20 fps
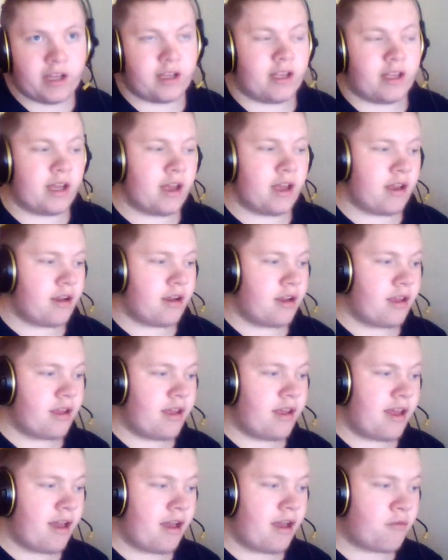quite a lot
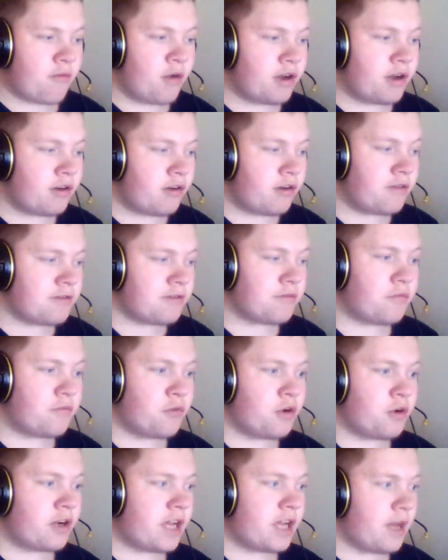of work have been
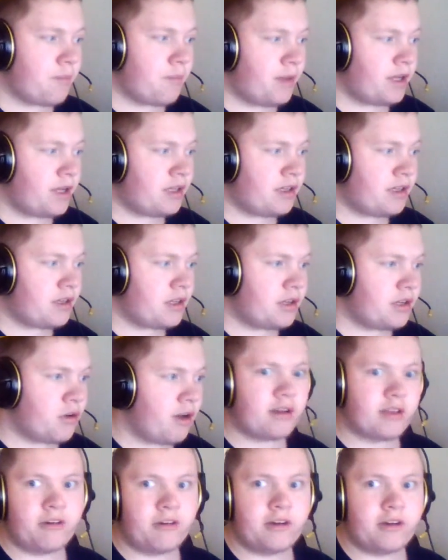going on
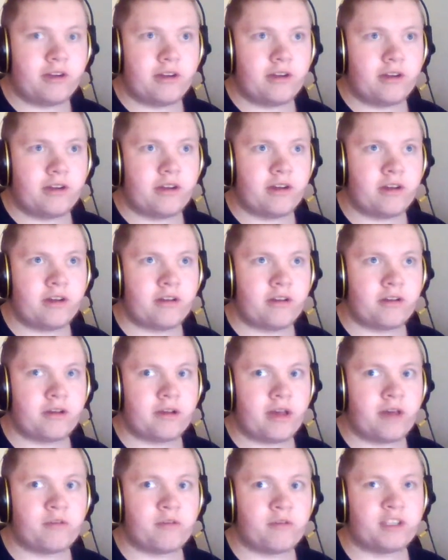there.
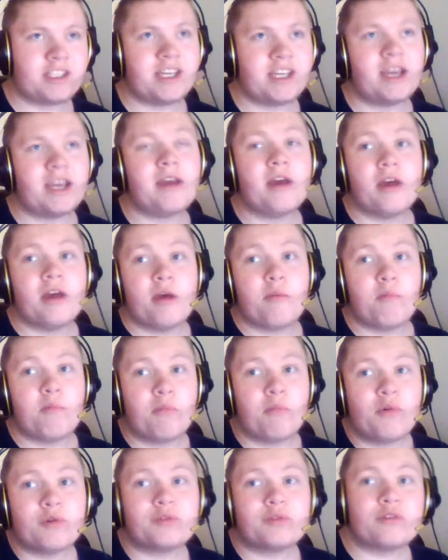I would say
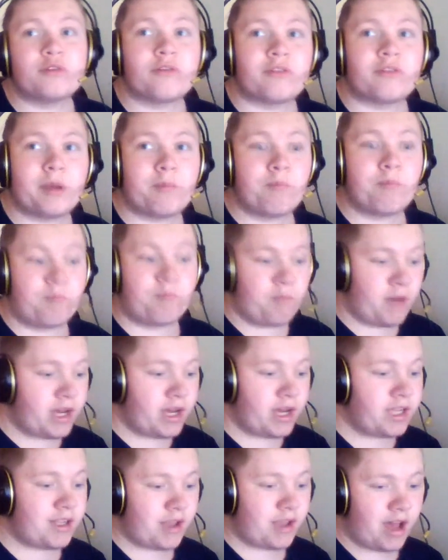most of the my
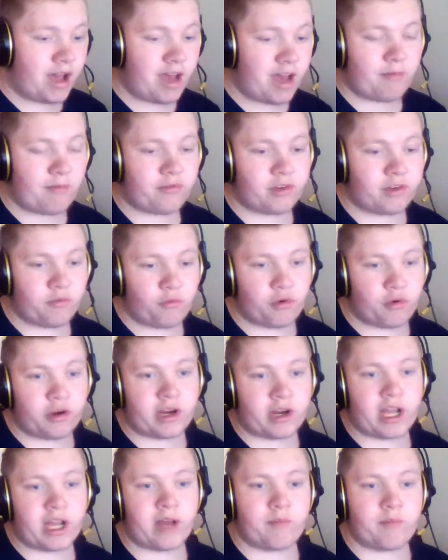time of the work have
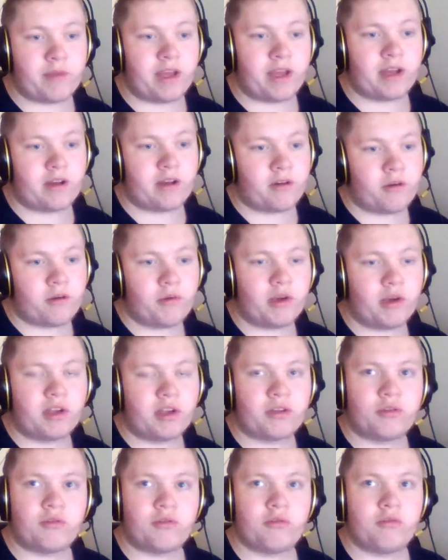been going to
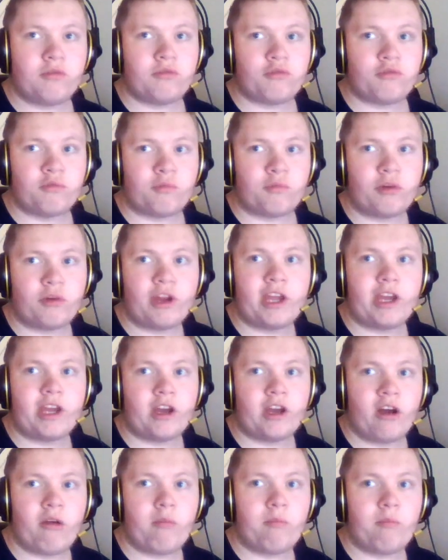bringing up
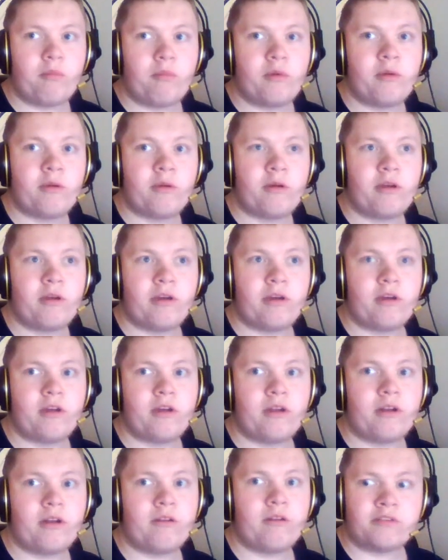
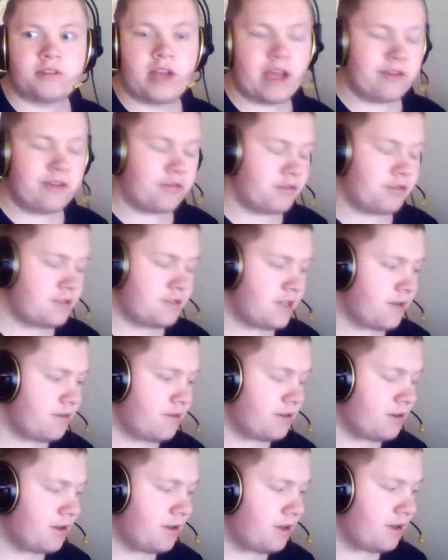Android
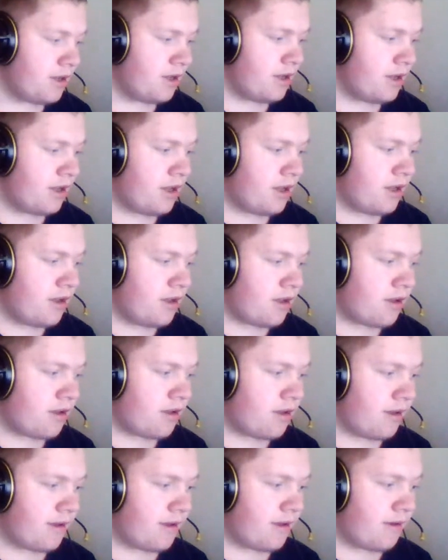7.
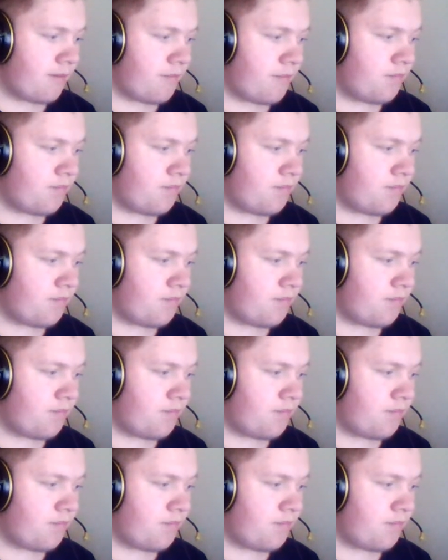Um,